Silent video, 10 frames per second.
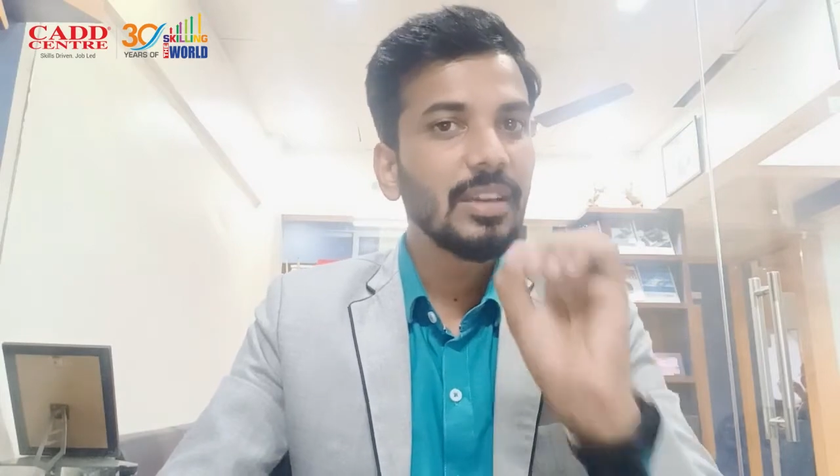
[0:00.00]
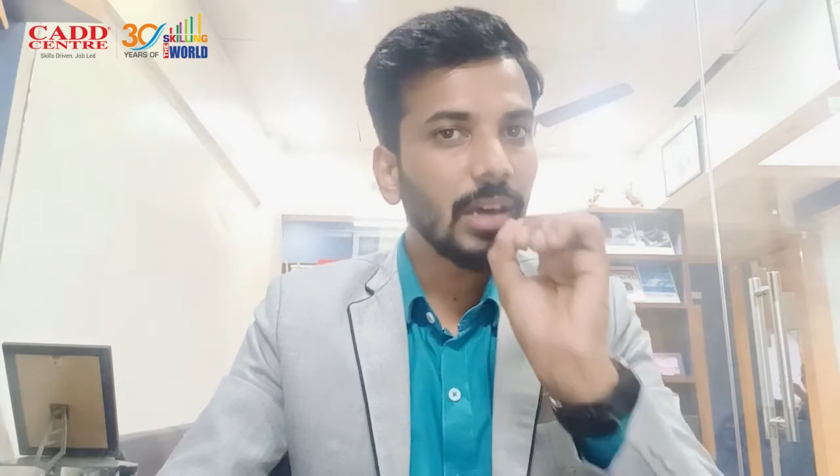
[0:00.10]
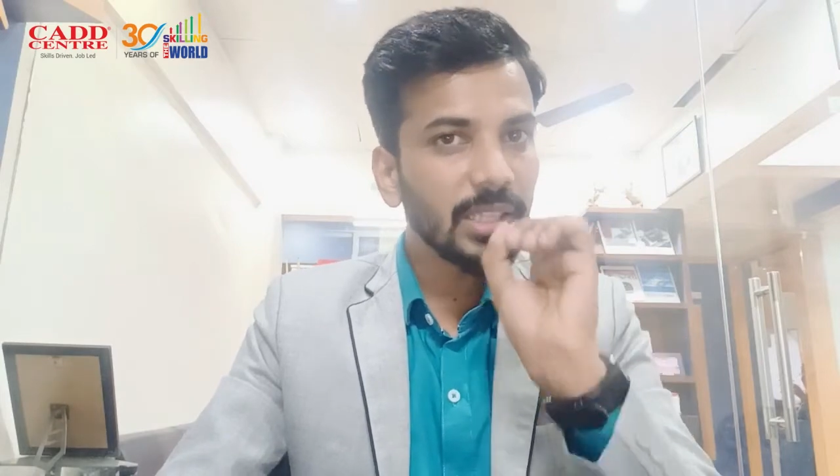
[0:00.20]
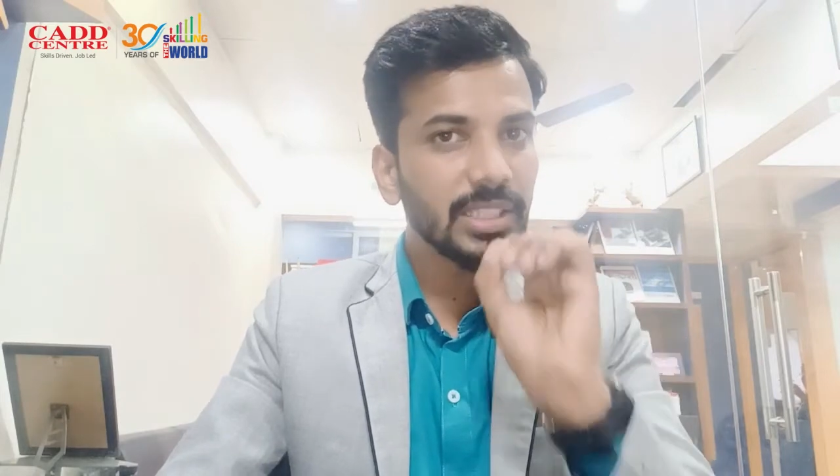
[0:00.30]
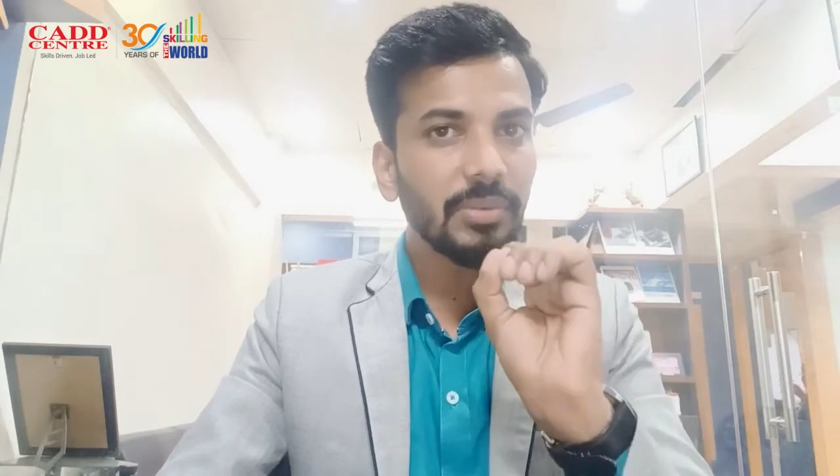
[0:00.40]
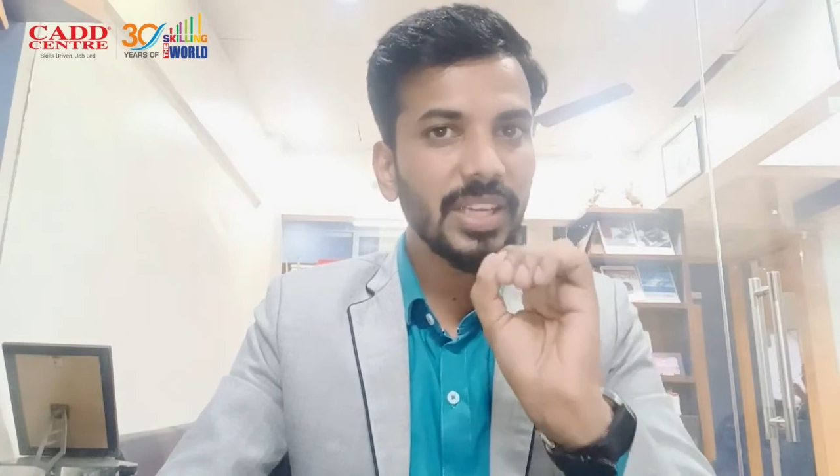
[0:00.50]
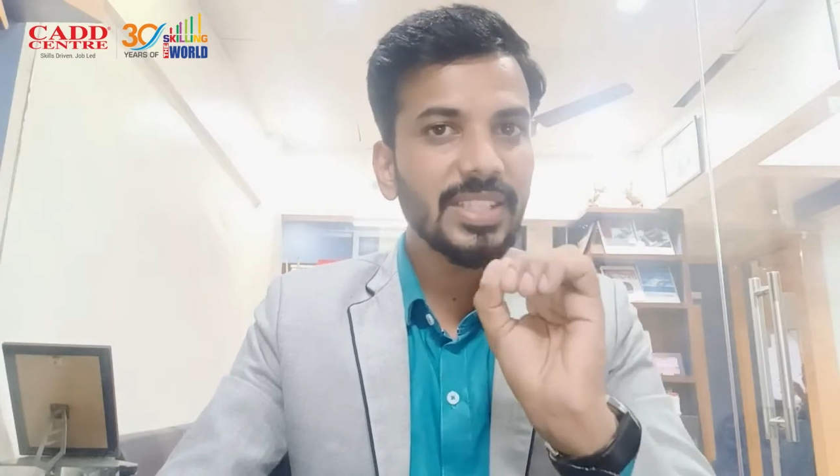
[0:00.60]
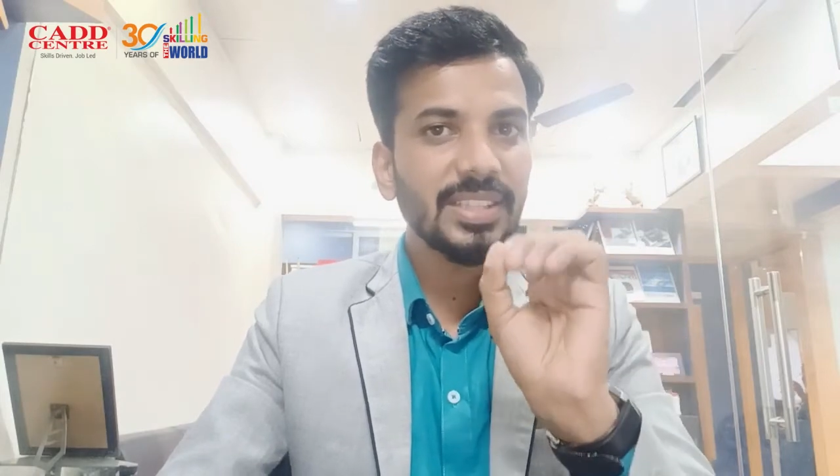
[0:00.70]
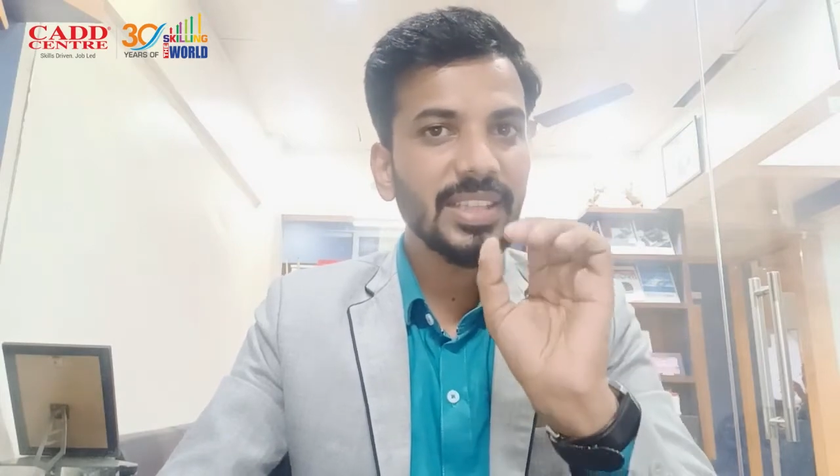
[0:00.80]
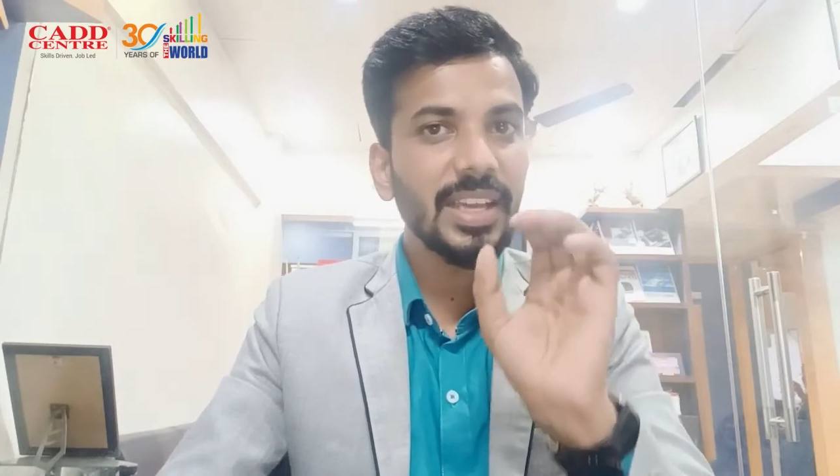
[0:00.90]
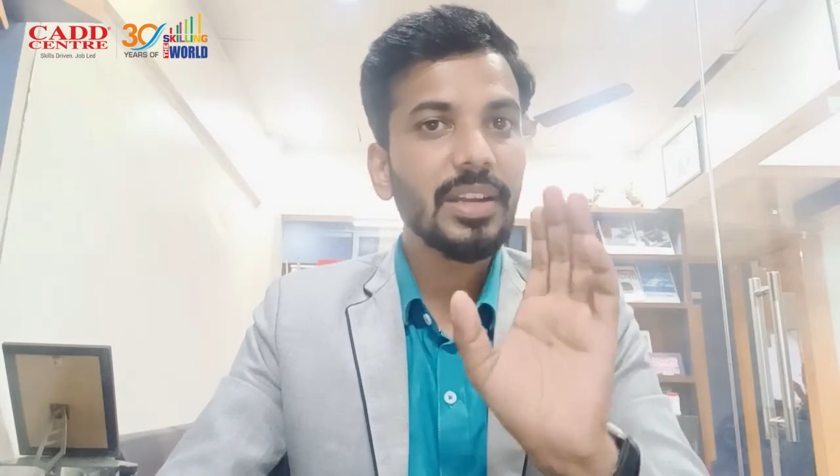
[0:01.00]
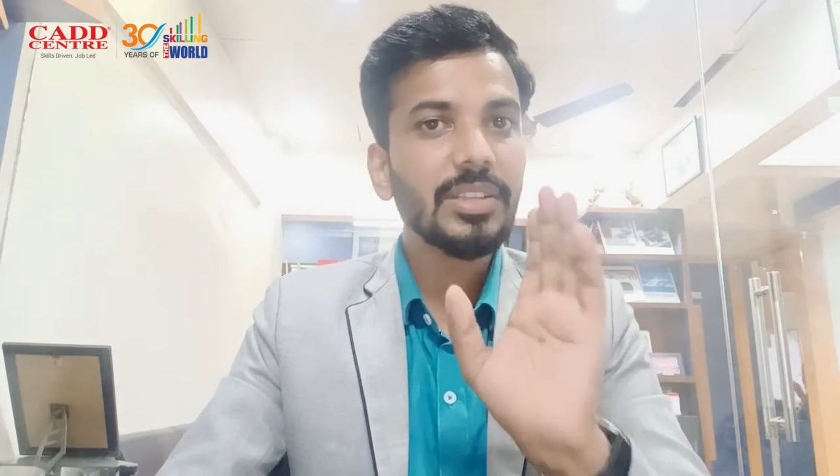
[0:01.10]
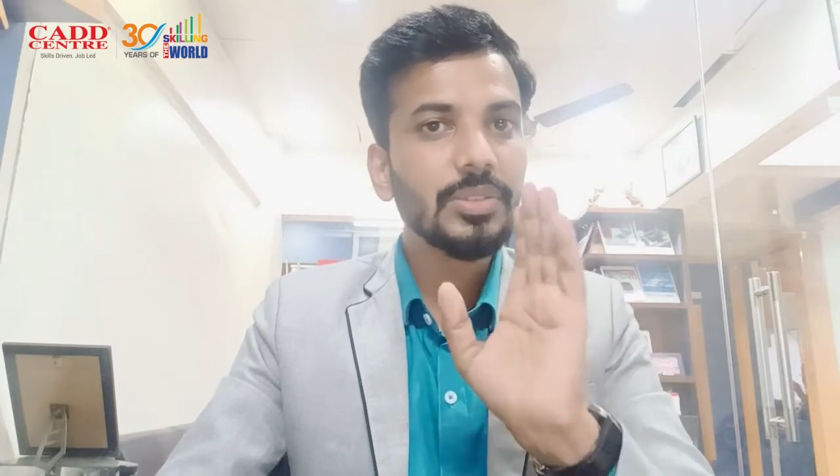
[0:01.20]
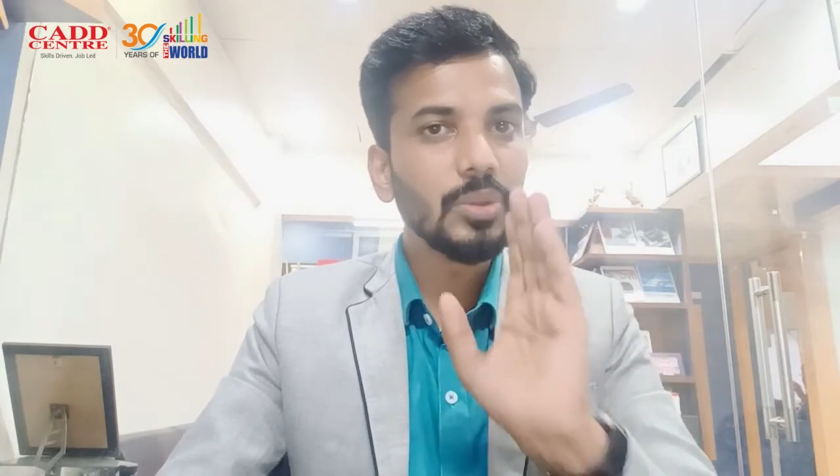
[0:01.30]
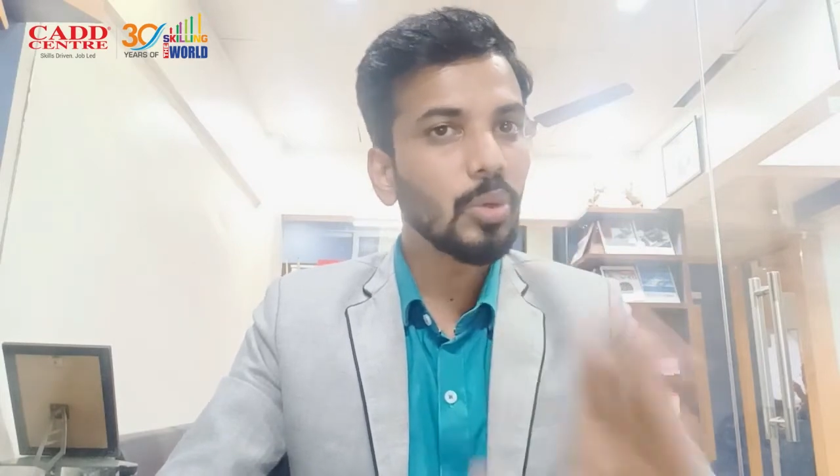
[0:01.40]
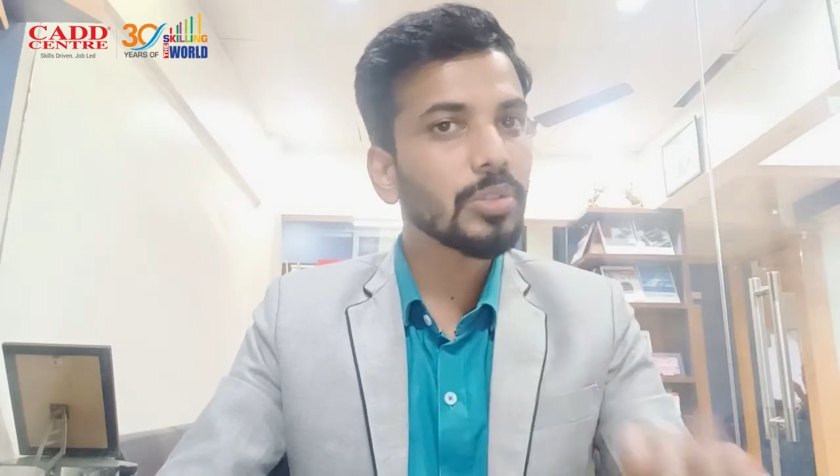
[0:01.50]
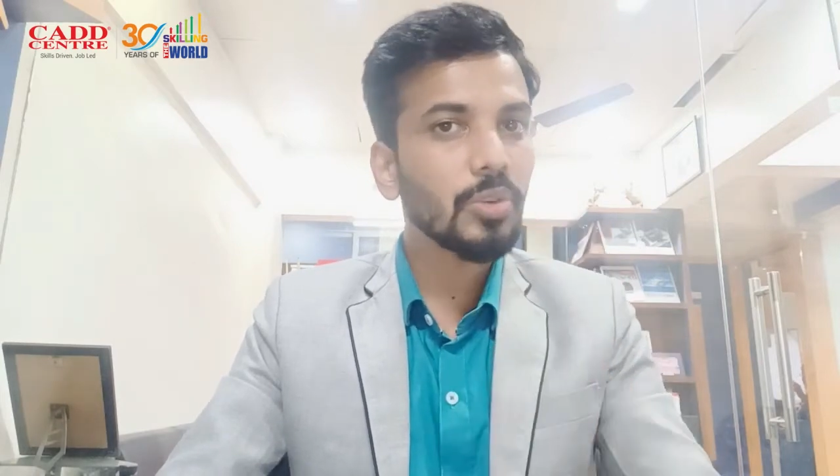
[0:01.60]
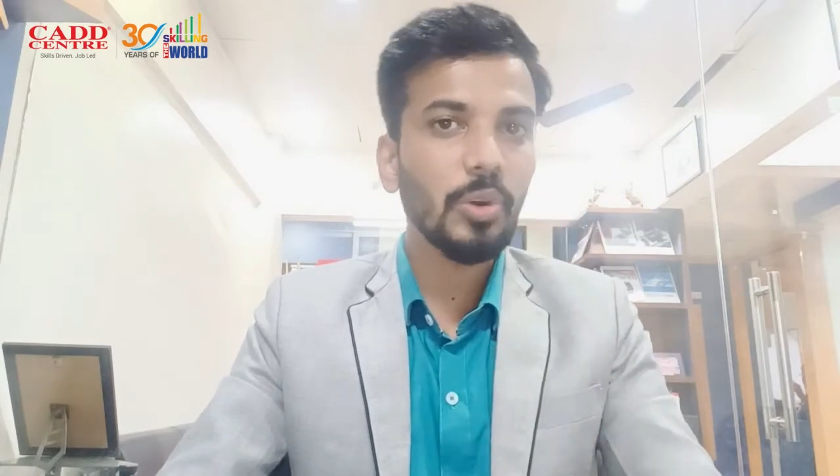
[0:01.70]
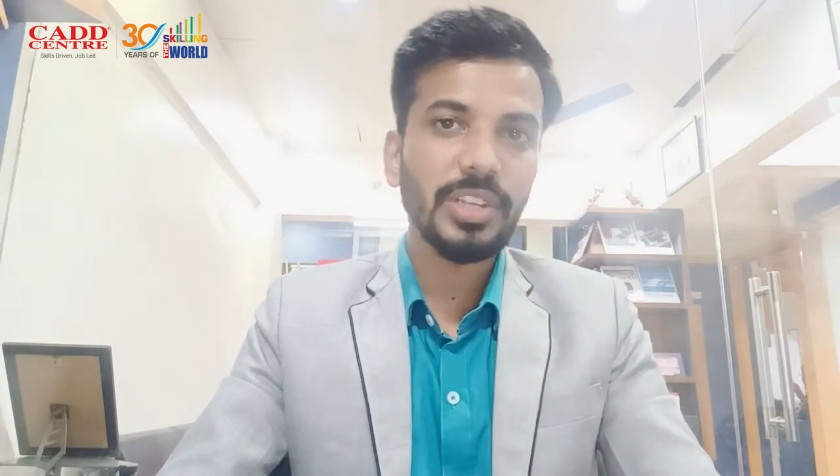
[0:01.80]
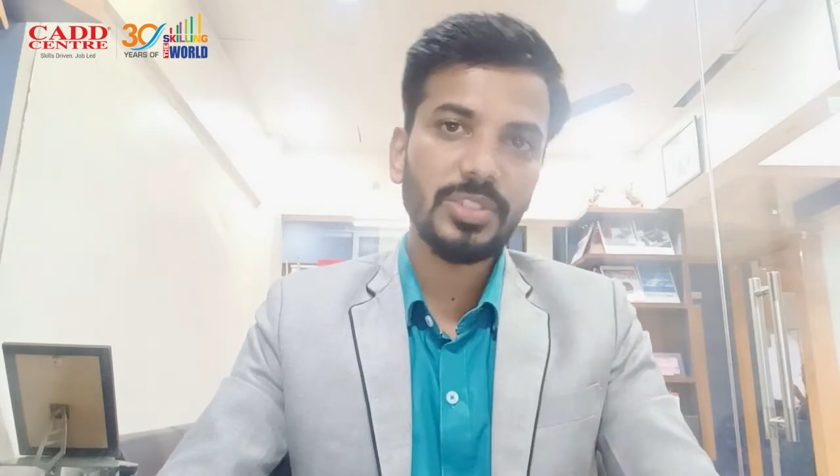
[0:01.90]
Otherwise, there is no
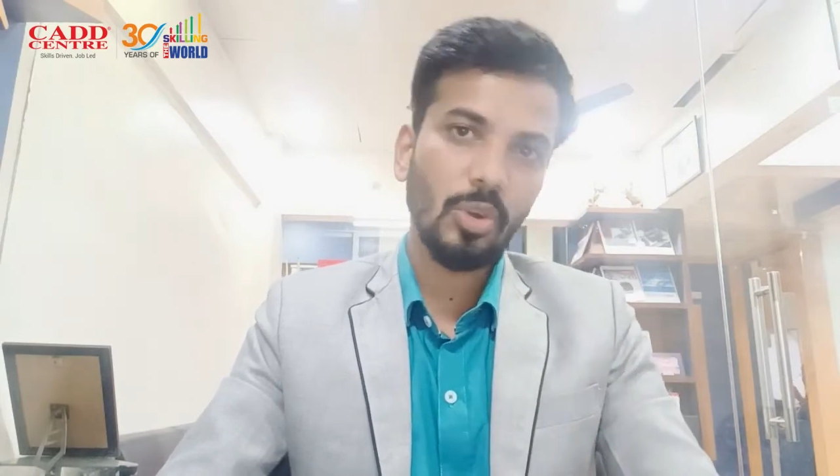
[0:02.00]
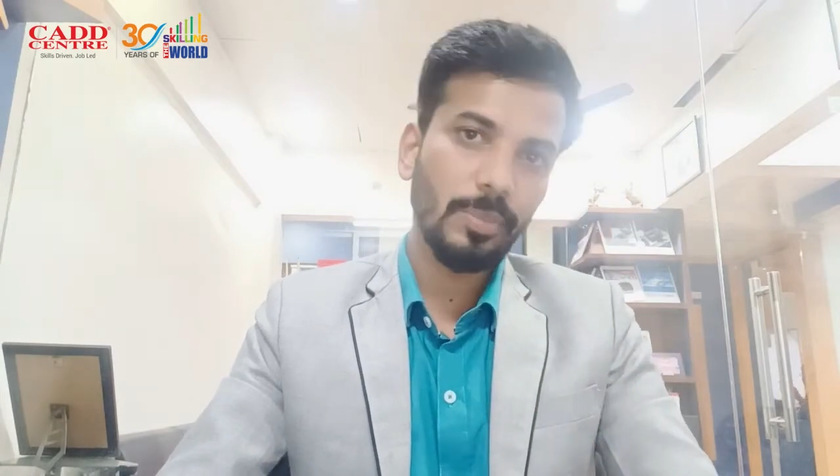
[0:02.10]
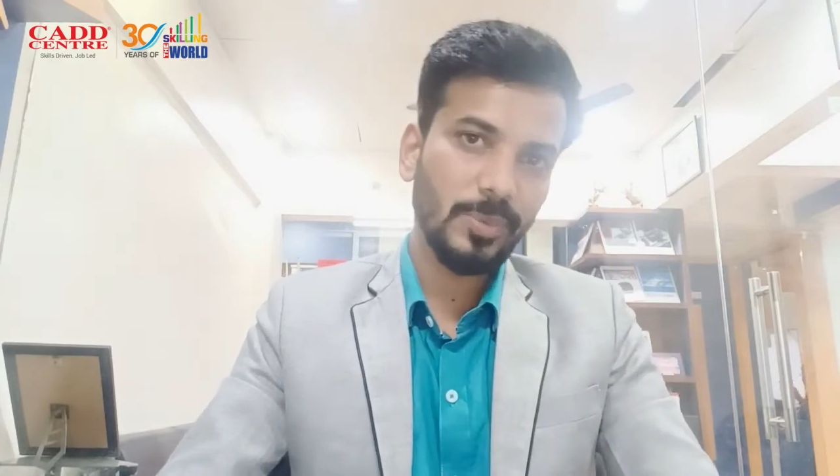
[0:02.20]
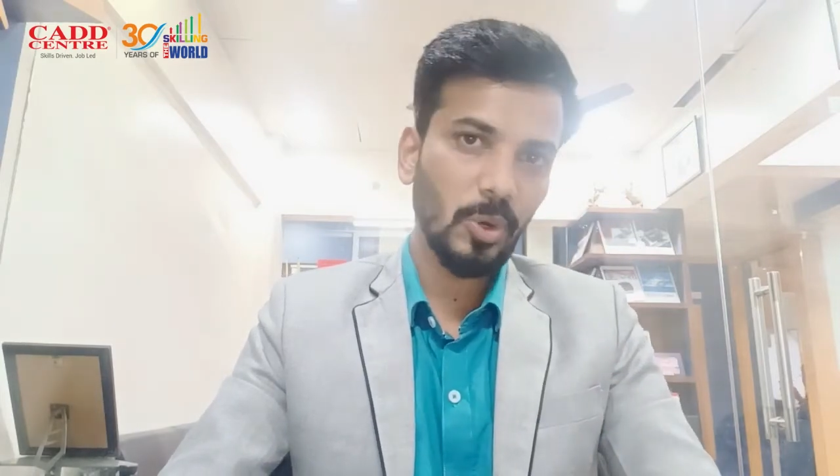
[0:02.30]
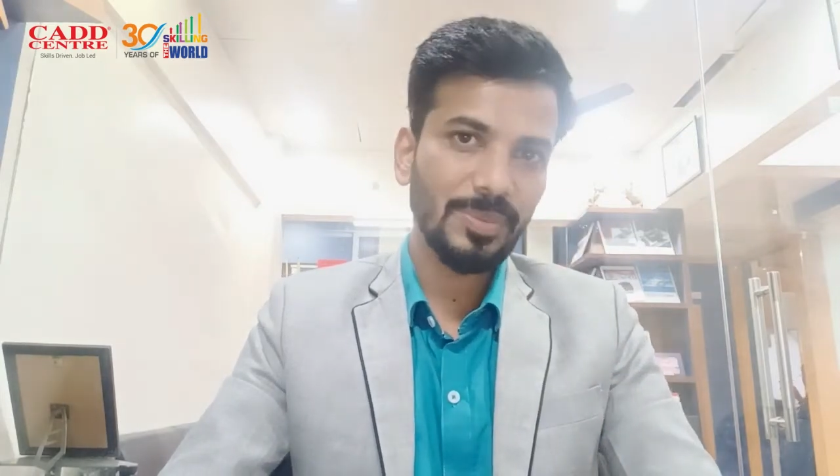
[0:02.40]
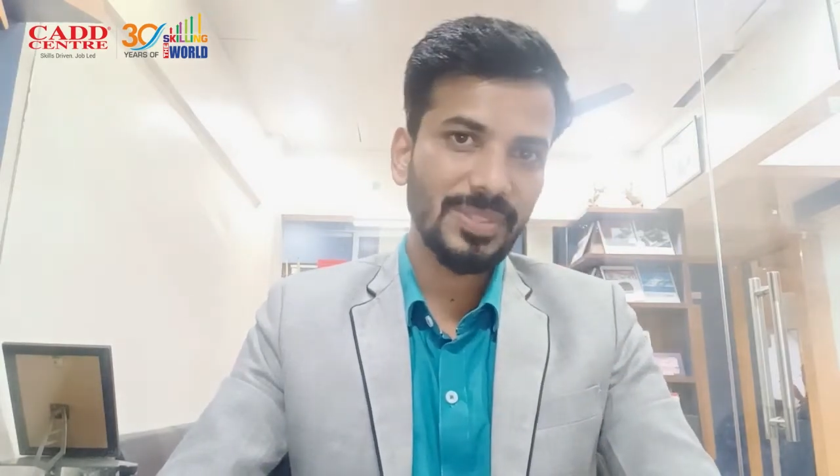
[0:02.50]
shortage of jobs.